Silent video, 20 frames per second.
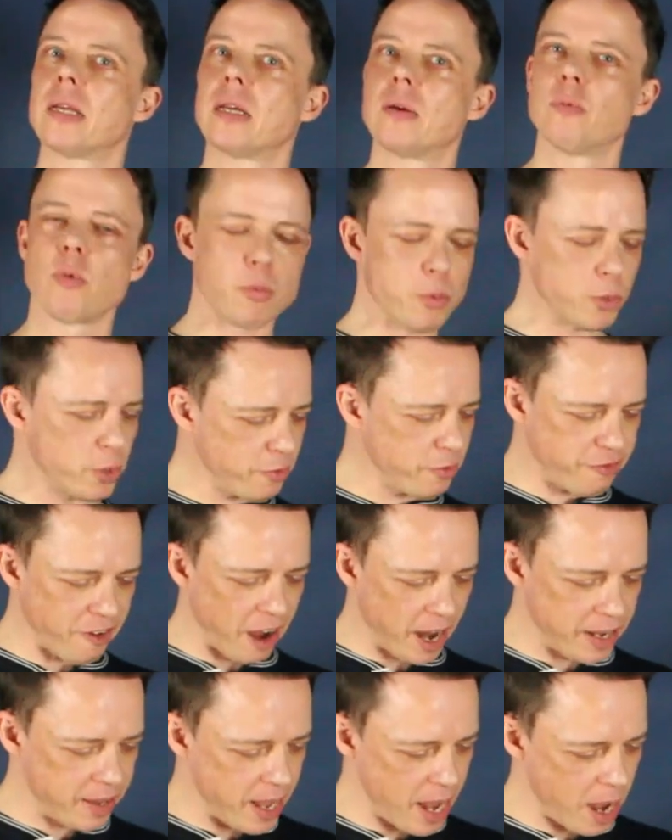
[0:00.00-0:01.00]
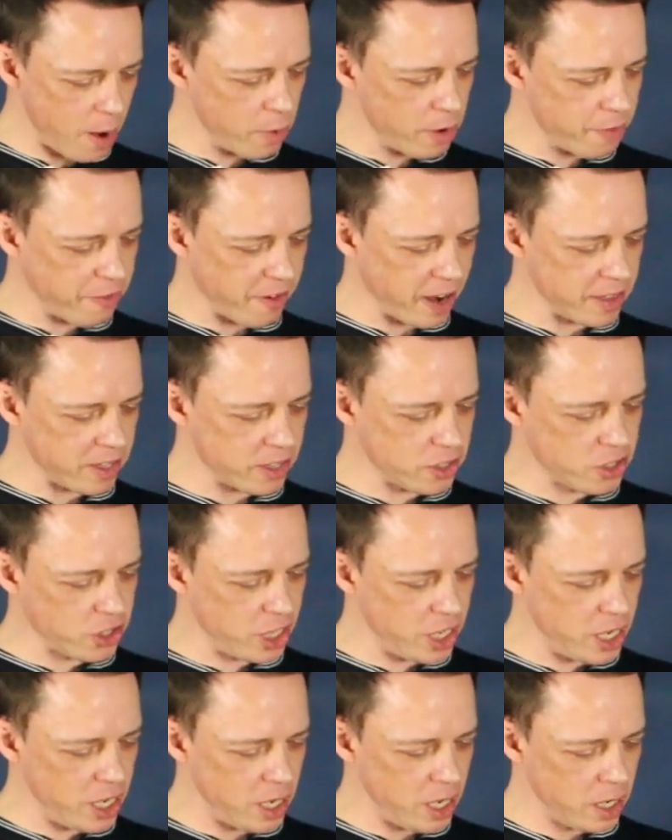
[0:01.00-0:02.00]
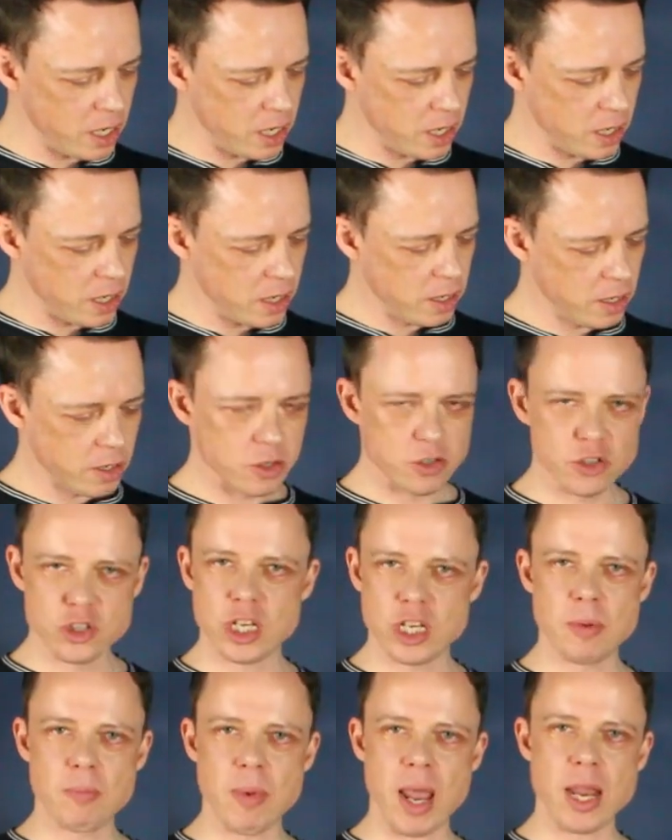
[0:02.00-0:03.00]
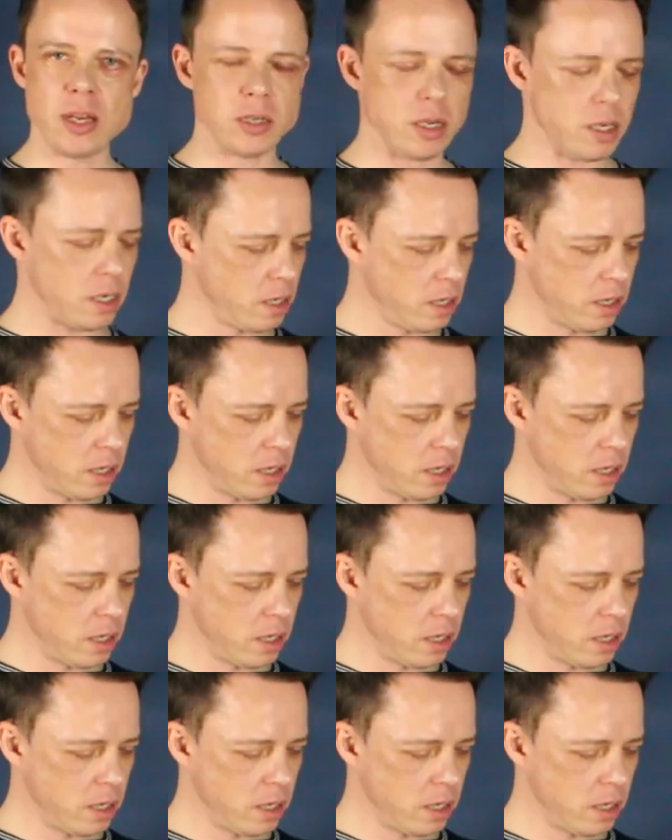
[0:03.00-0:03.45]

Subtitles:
What would you find there? We find the G major.